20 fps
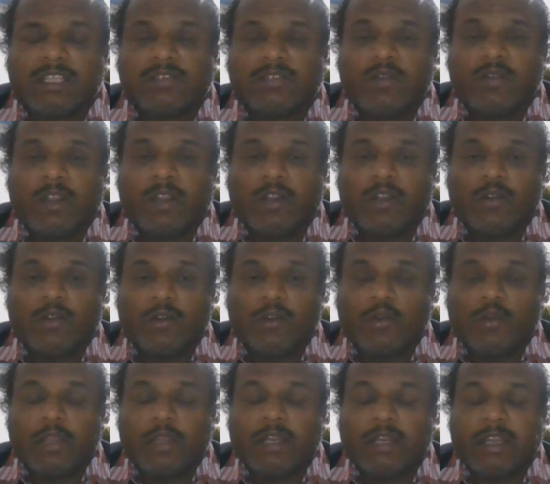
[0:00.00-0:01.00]
going to
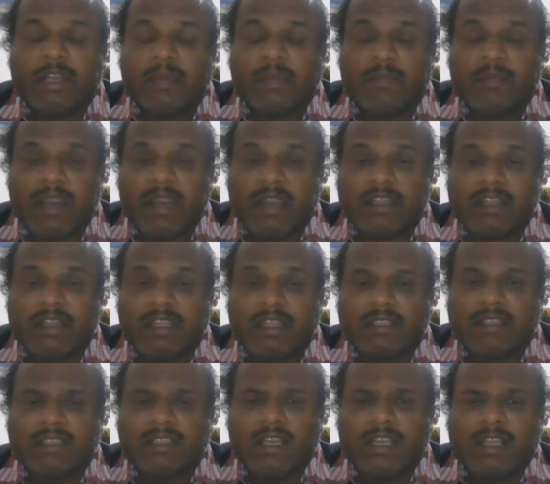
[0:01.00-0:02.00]
doing any bad
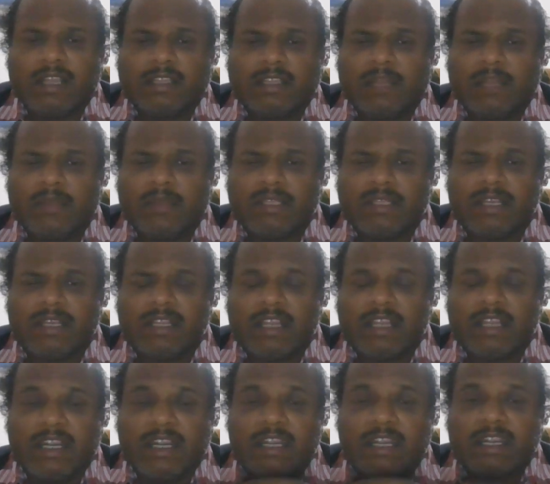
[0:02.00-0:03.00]
things, then basically
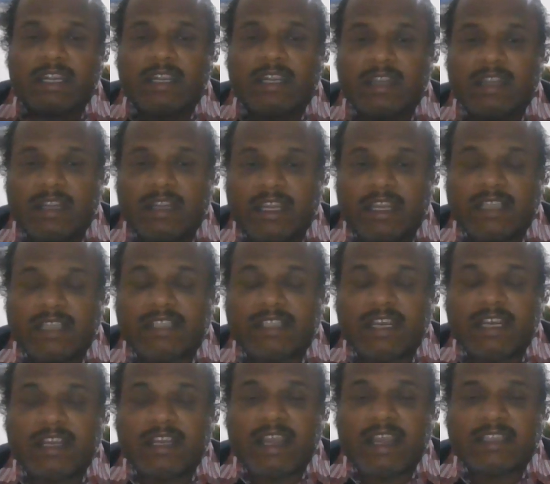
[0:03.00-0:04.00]
they it takes
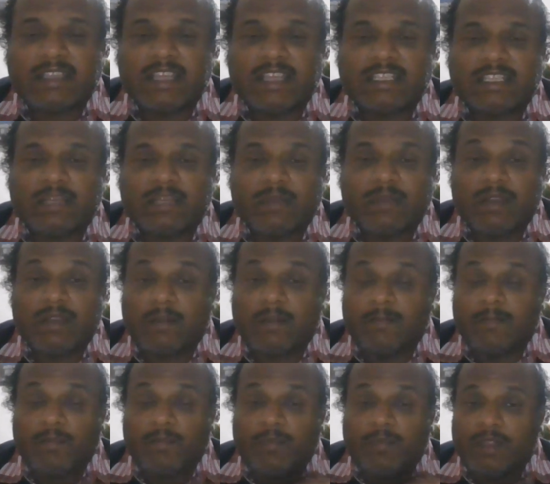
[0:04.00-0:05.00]
that guy's example.
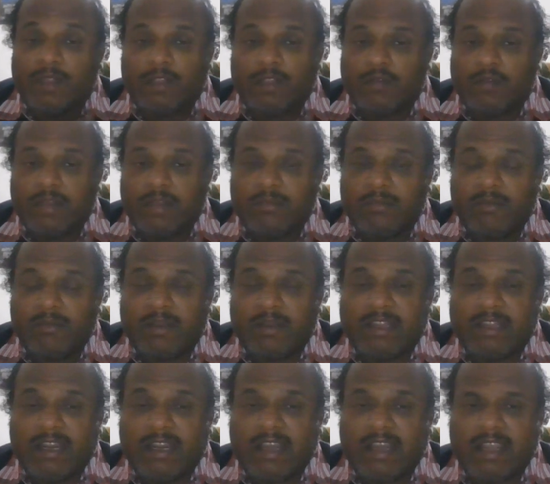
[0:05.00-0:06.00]
You remember
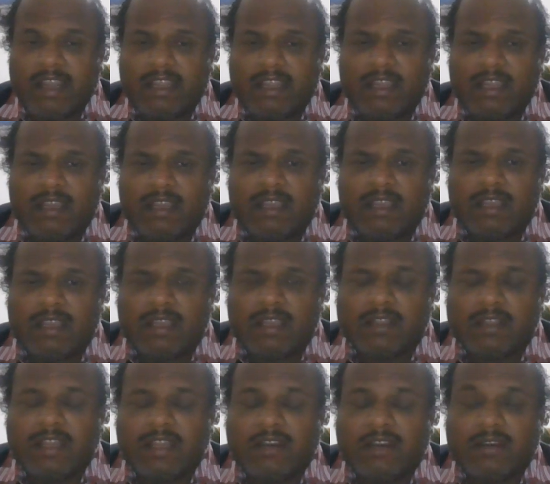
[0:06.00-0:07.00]
that guy?
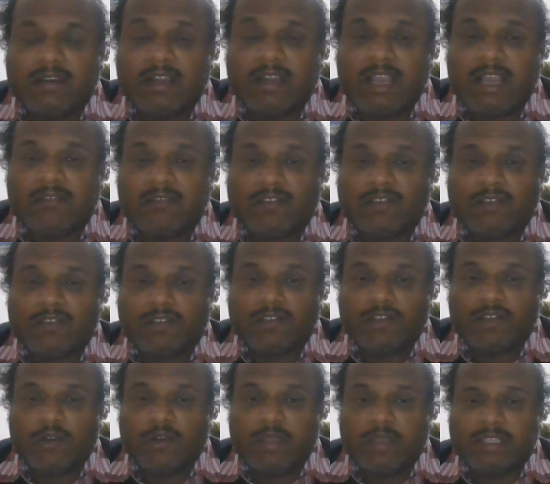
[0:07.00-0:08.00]
That guy was also
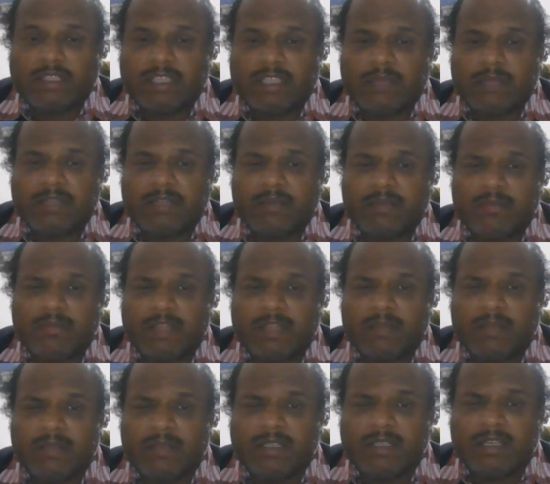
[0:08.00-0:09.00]
doing same thing.
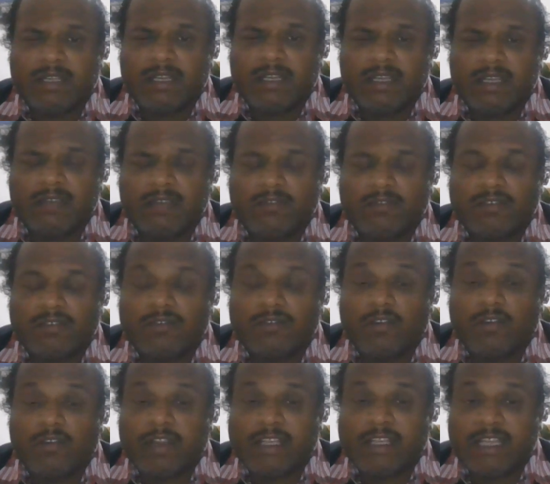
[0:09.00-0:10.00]
Then basically he was
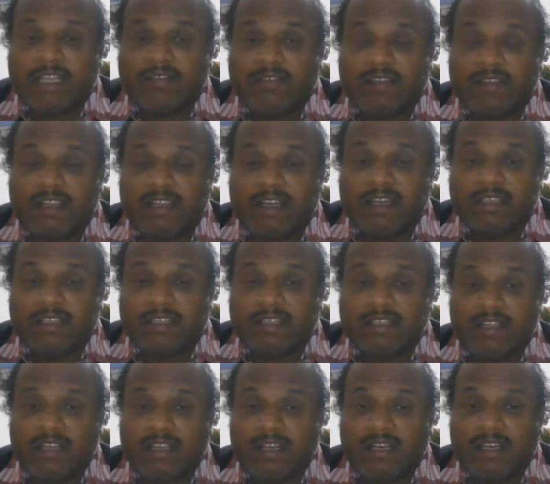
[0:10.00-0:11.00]
got HIV/AIDS
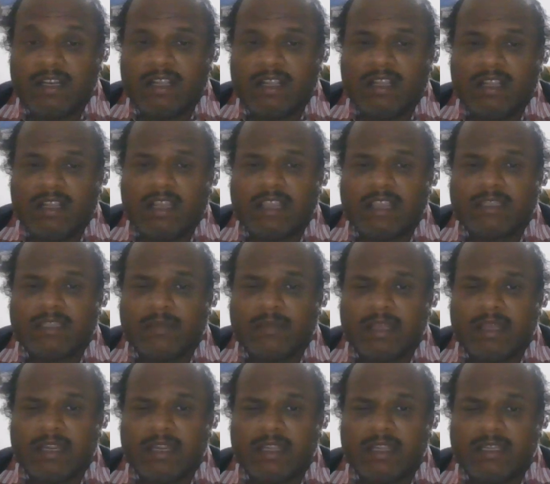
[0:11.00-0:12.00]
girl as a
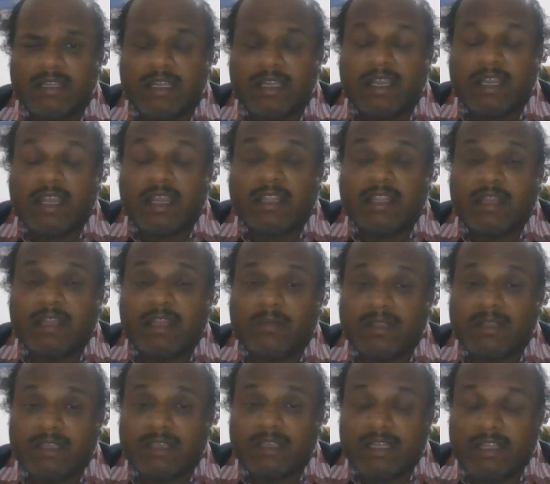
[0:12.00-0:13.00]
marriage, and then
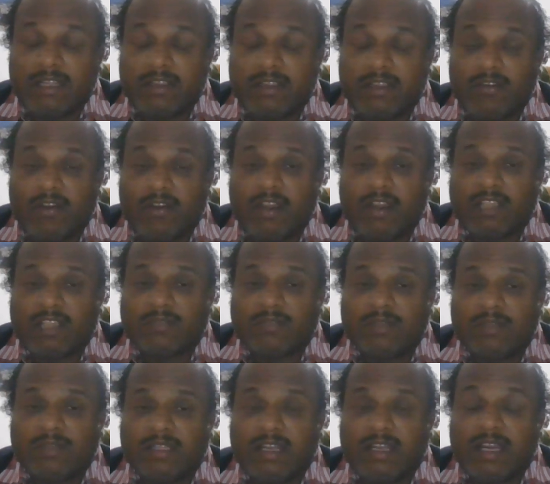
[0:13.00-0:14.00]
basically he got
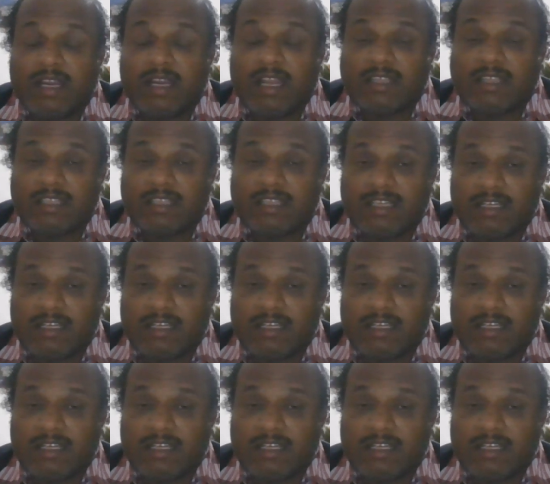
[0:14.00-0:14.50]
Nasbandi, and last